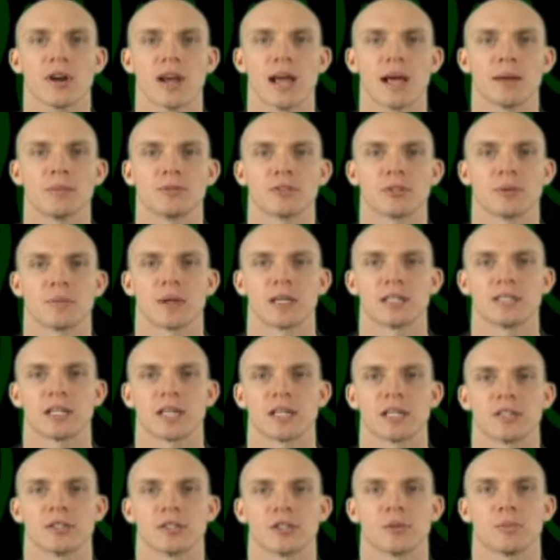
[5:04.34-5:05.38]
abs to
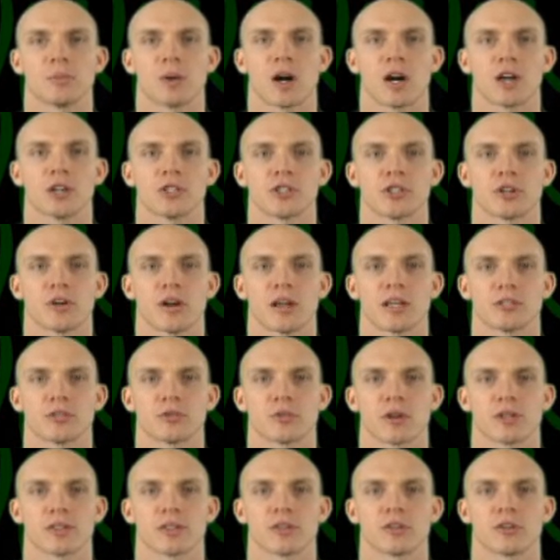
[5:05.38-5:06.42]
maintain good posture and
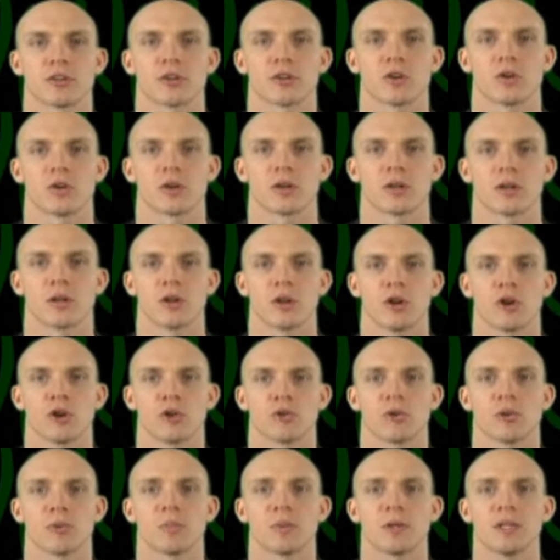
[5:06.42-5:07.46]
strengthen your core.
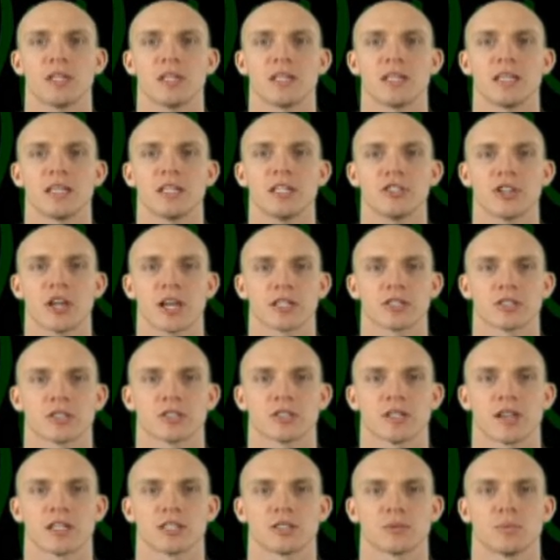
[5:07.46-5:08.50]
Repeat each
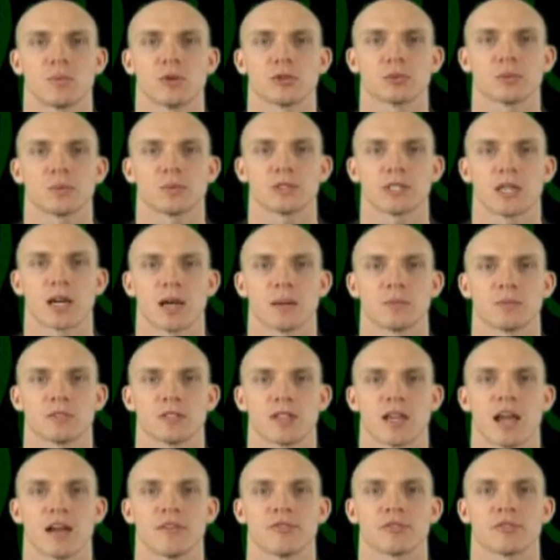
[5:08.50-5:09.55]
exercise multiple
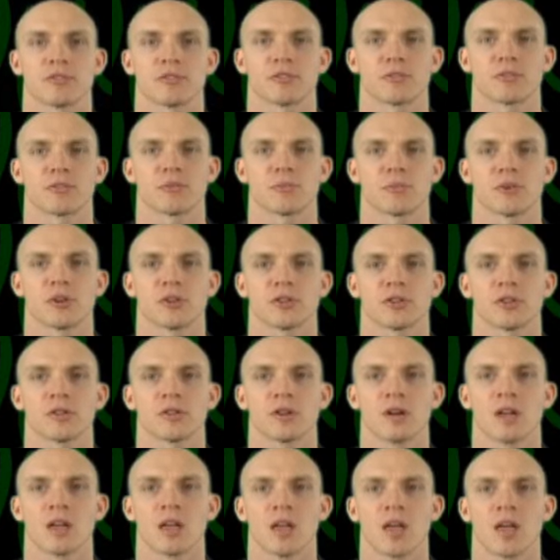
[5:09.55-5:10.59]
times after you're
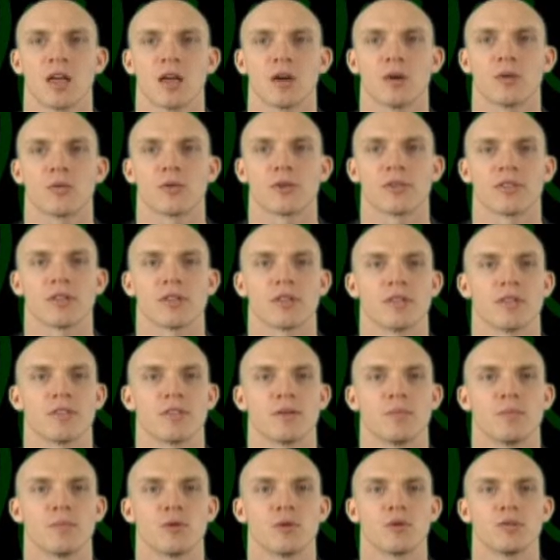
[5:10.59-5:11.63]
familiar with
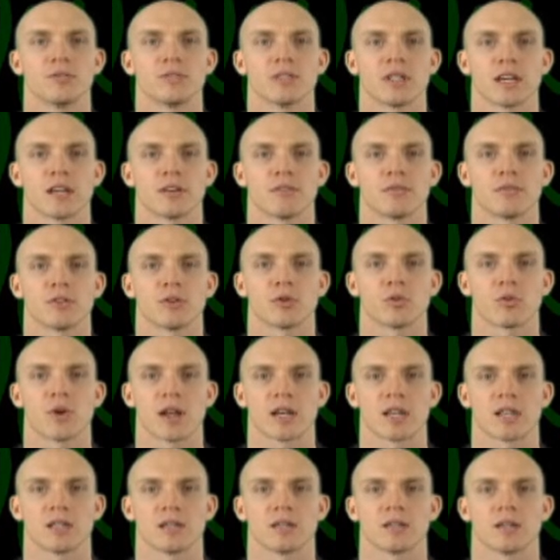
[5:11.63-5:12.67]
the moves and feel
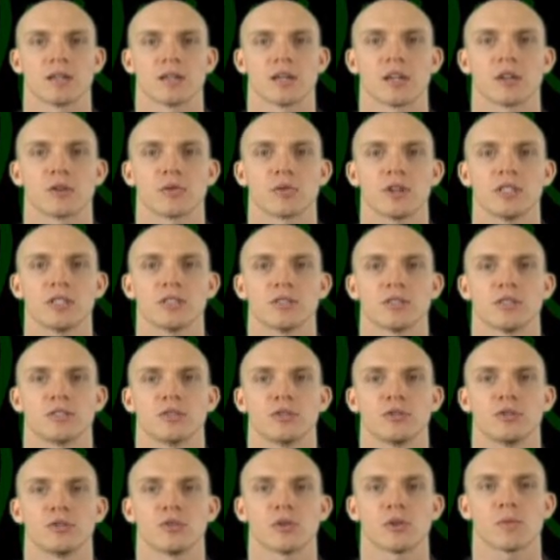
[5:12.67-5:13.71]
ready. Increase to
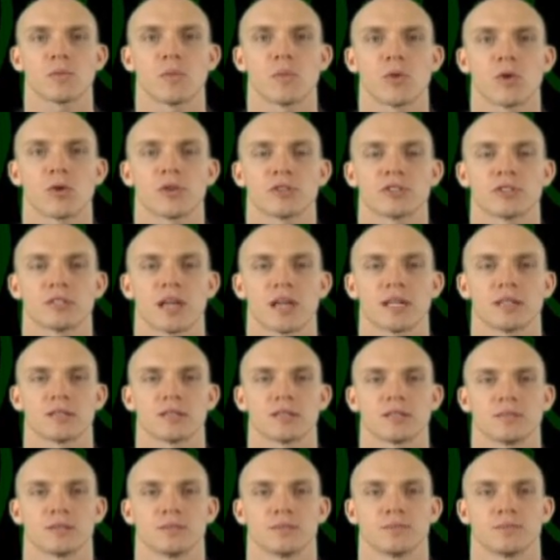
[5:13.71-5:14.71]
2 or more sets.